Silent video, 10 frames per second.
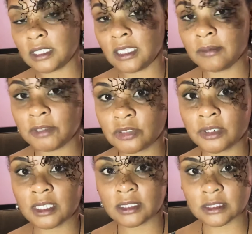imagery
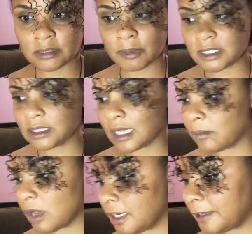and spend time
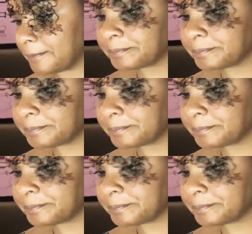on it.